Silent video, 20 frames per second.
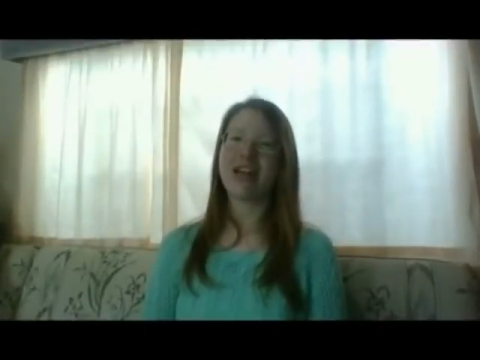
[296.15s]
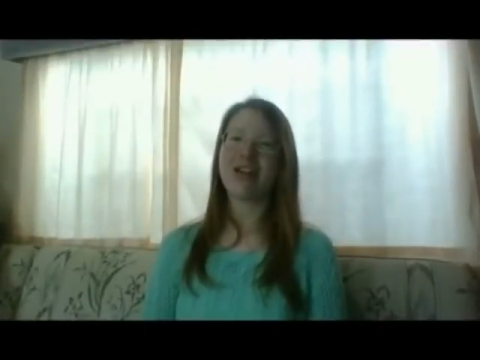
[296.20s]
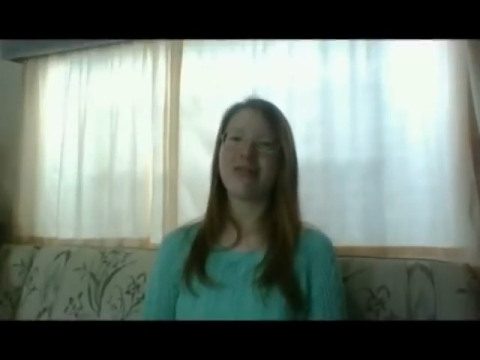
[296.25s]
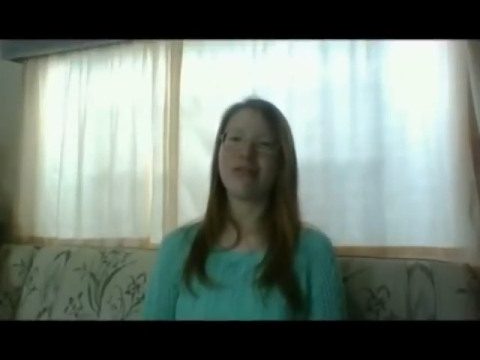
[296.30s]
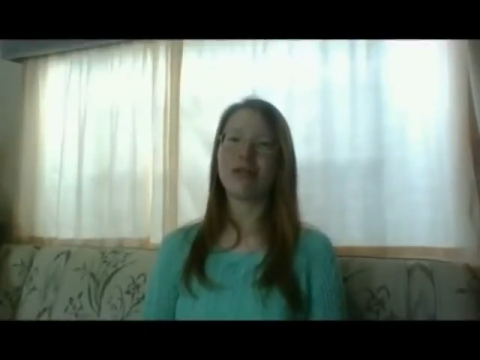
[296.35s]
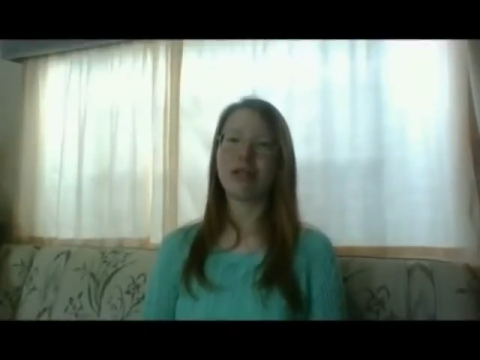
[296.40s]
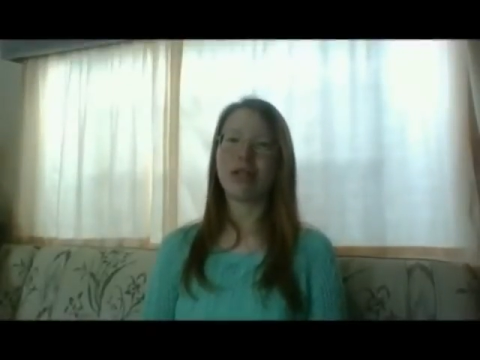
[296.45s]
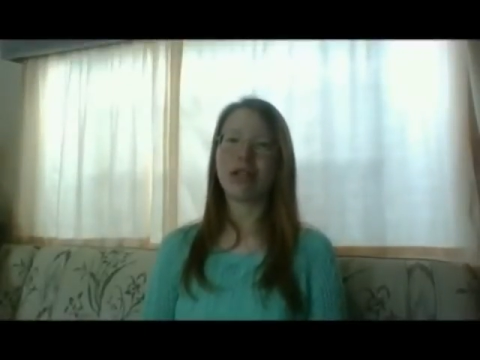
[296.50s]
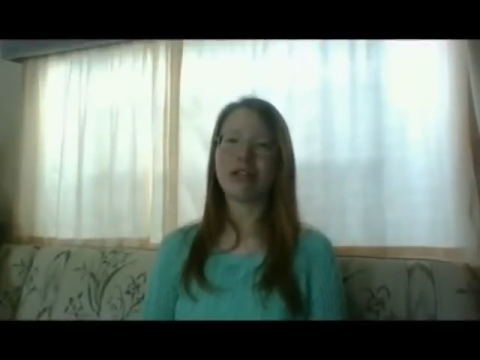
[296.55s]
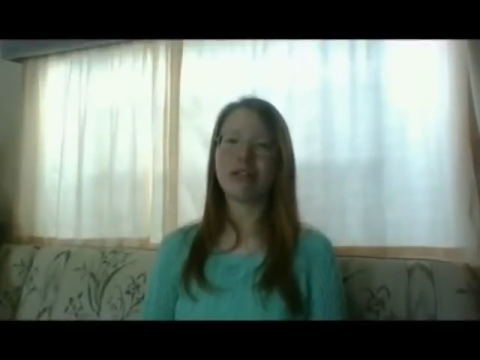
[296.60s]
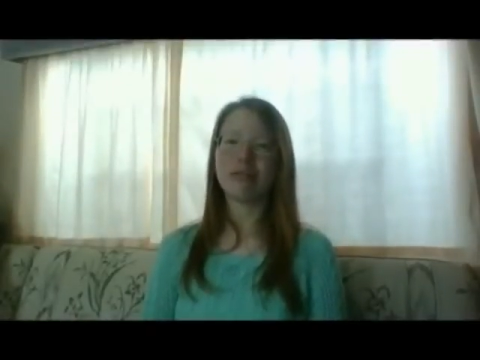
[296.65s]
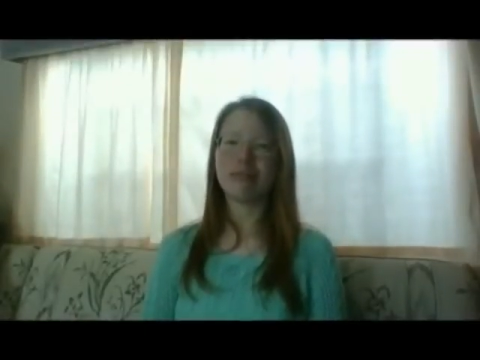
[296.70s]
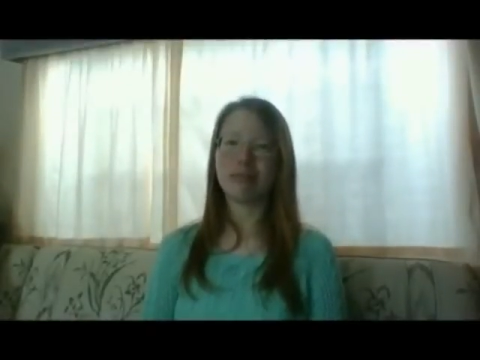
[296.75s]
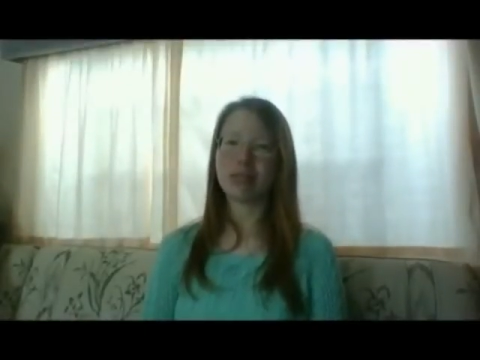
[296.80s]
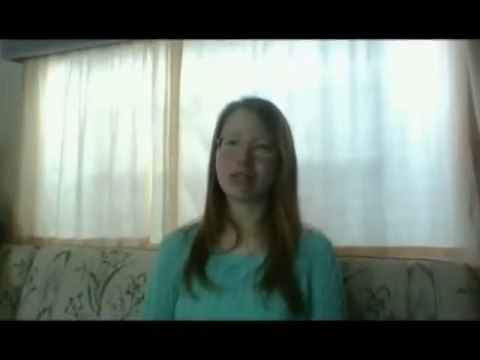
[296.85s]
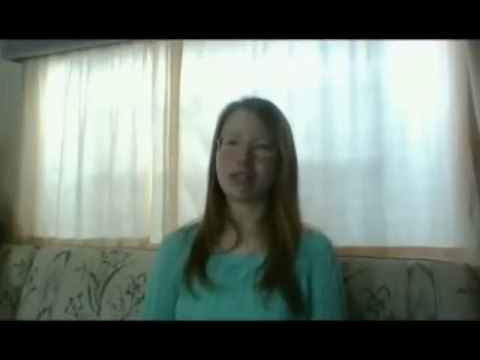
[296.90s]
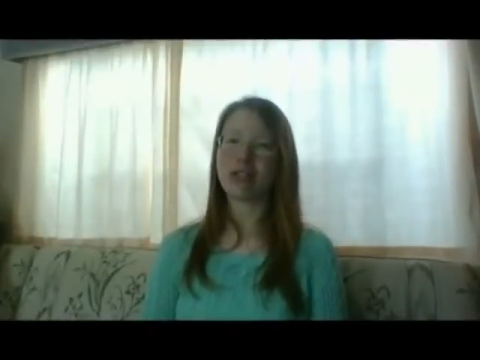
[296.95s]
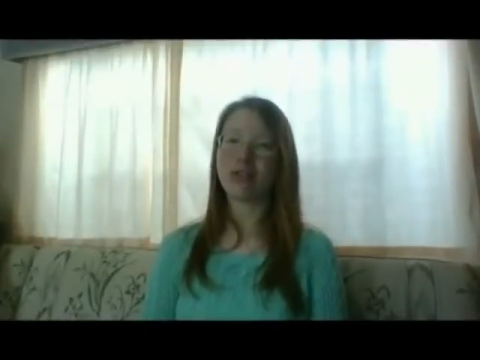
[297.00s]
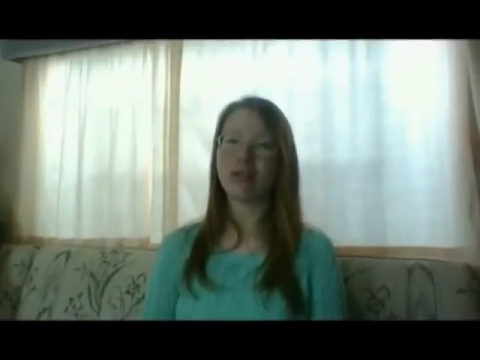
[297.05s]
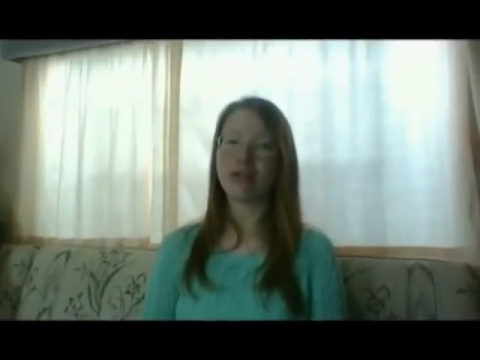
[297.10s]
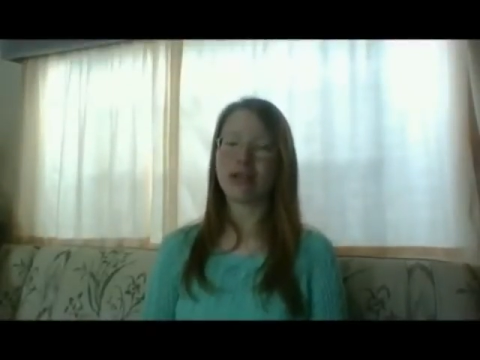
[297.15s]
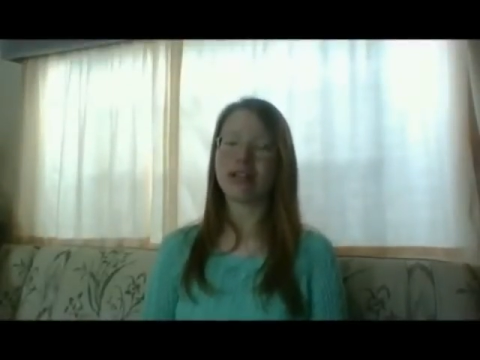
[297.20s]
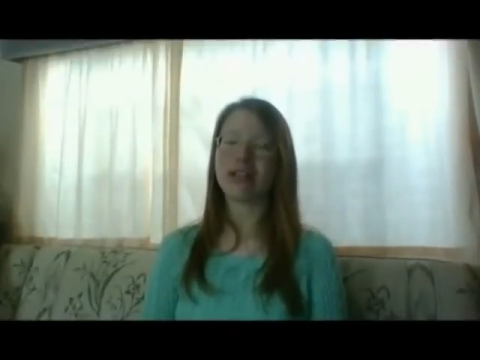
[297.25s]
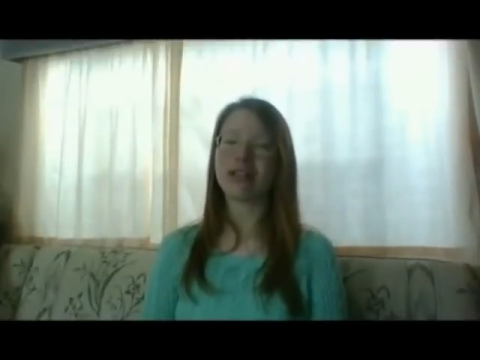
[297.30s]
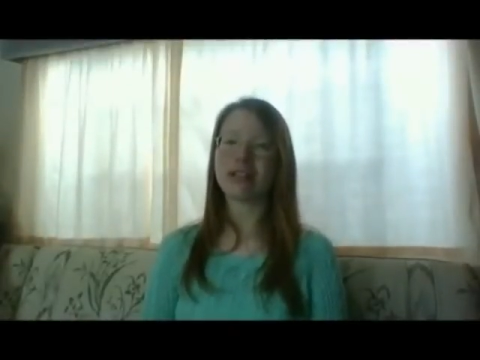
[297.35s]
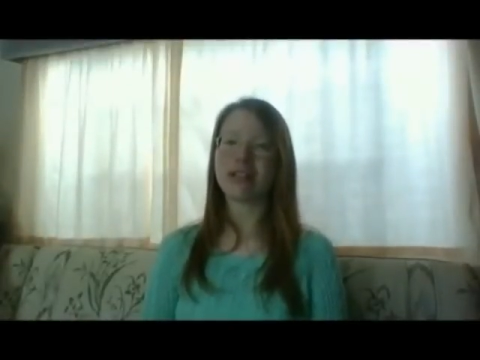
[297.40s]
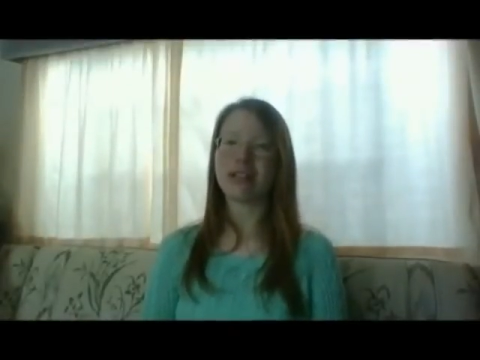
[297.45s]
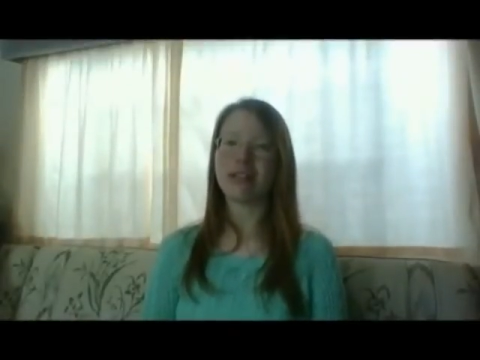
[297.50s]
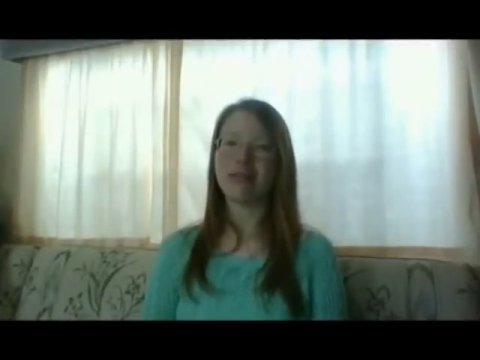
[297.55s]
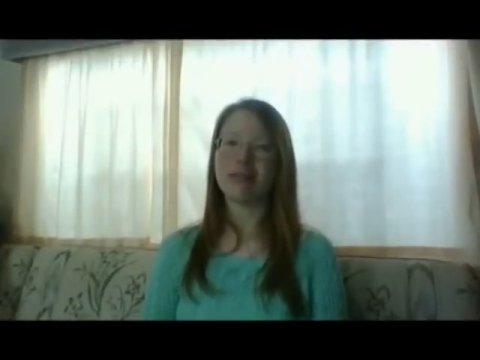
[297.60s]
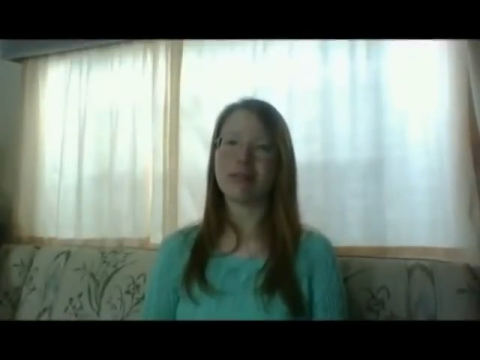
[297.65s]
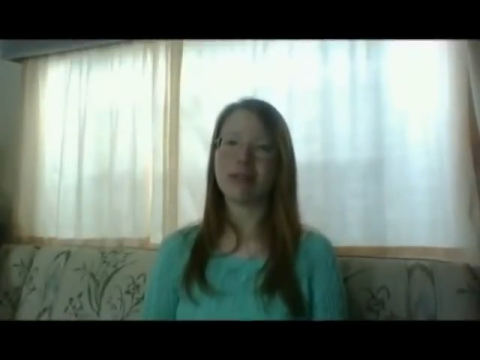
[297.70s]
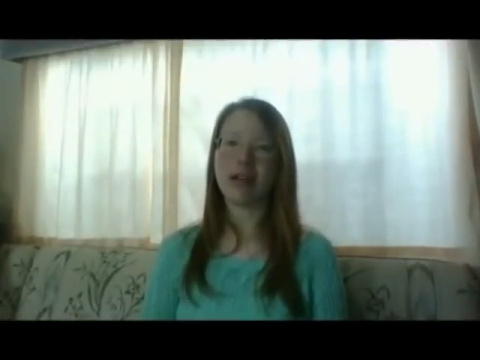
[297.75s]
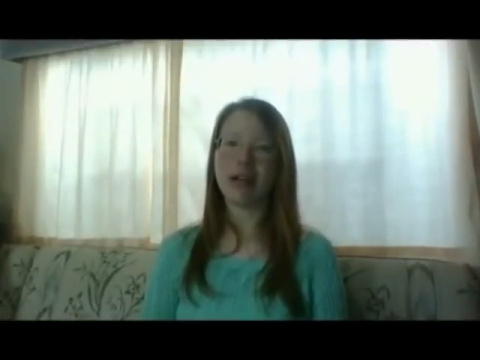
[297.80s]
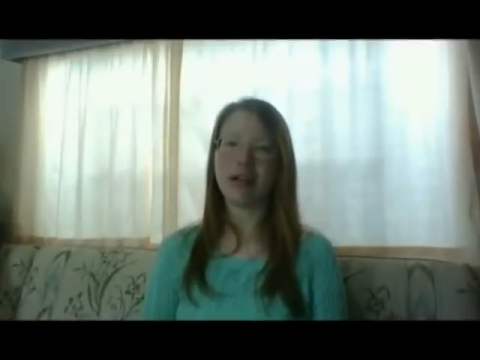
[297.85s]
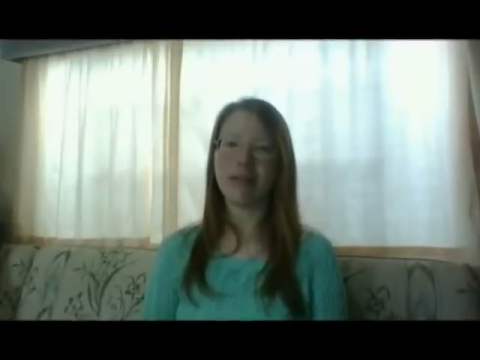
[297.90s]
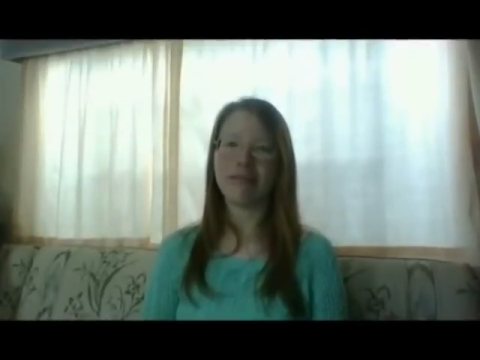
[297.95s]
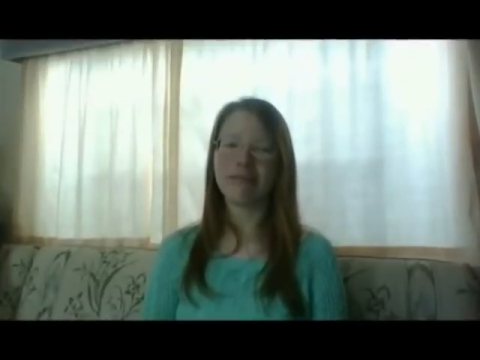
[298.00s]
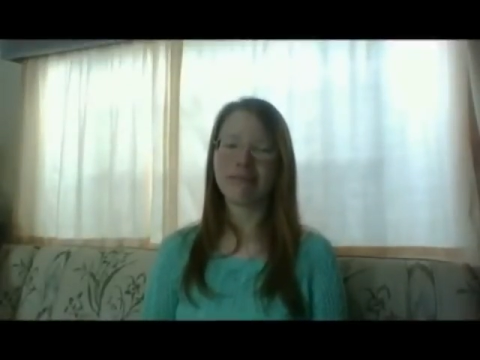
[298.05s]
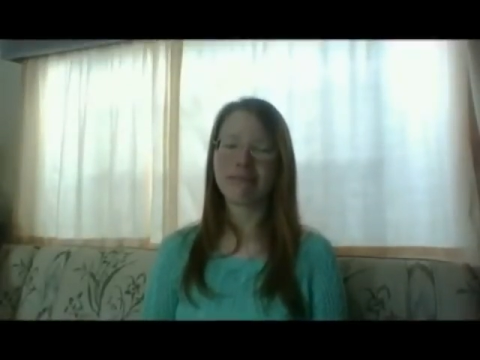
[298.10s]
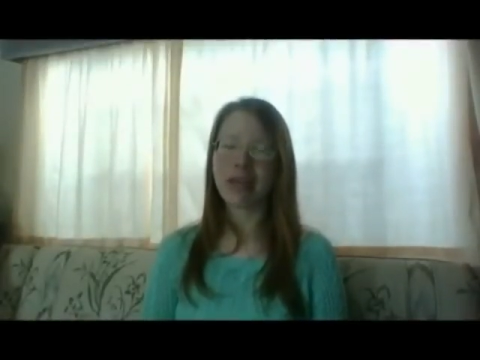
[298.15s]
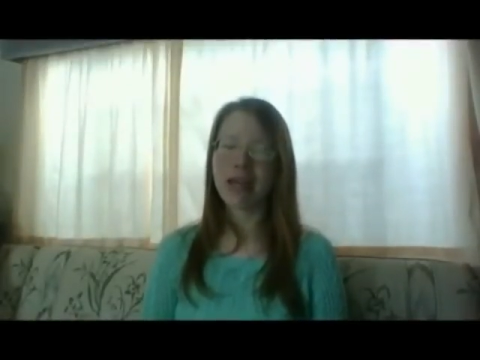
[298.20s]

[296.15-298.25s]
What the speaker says: have a lot of books going at the same time.